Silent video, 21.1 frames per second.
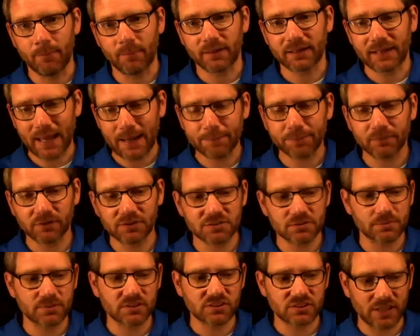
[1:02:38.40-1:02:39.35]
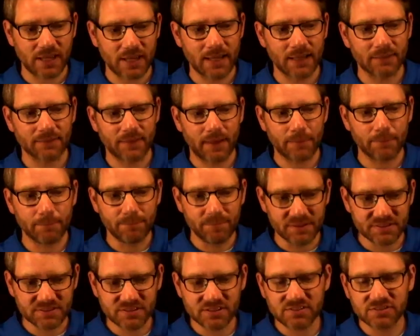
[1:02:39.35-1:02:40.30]
Capitalism is saying that
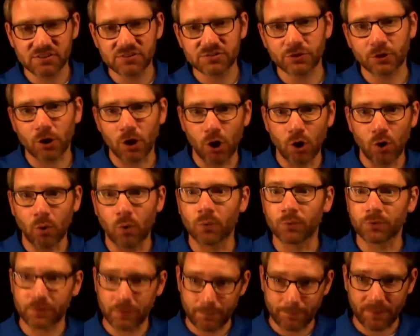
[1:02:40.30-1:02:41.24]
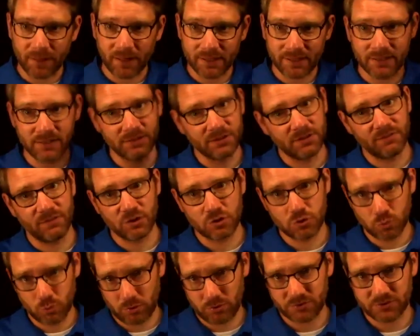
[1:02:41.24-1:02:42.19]
businesses are owned by
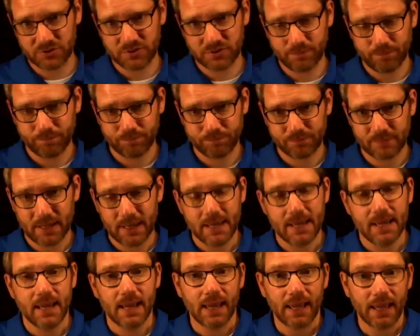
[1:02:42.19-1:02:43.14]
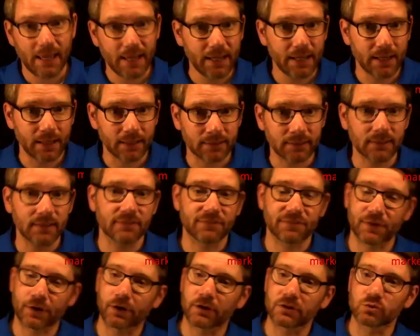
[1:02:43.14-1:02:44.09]
individuals. And if
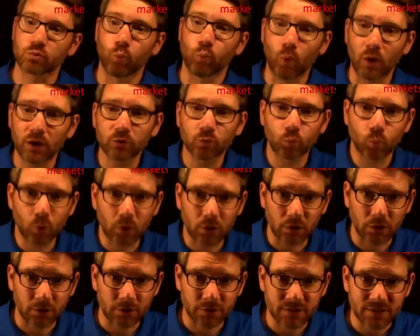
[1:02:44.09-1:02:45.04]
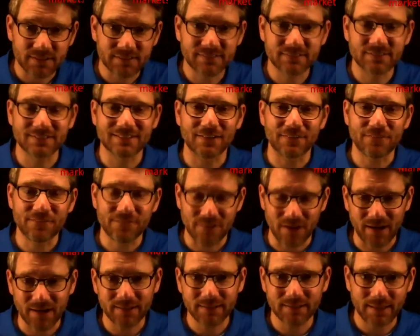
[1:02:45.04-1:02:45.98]
there is one word to
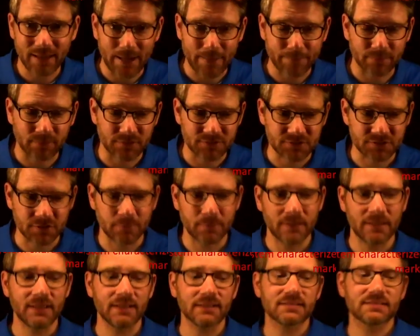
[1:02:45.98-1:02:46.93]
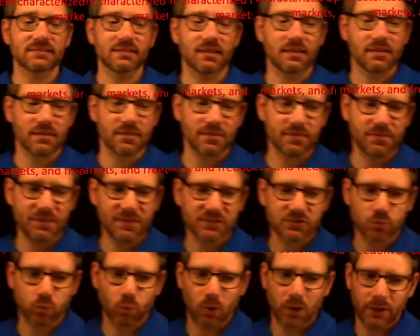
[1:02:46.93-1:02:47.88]
define capitalism, it's
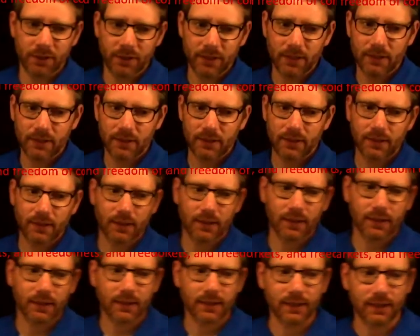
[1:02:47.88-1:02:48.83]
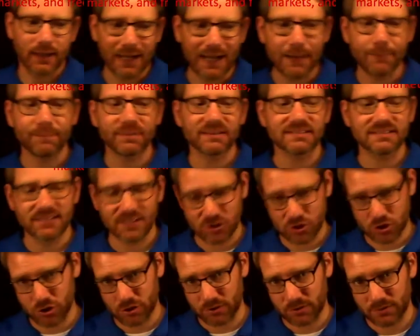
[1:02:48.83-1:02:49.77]
this one:
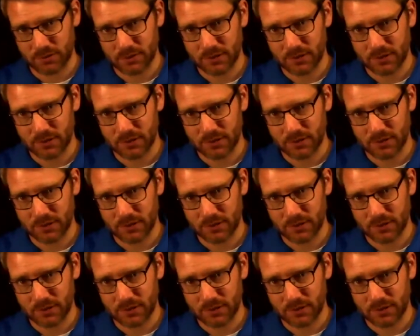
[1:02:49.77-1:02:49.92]
competition.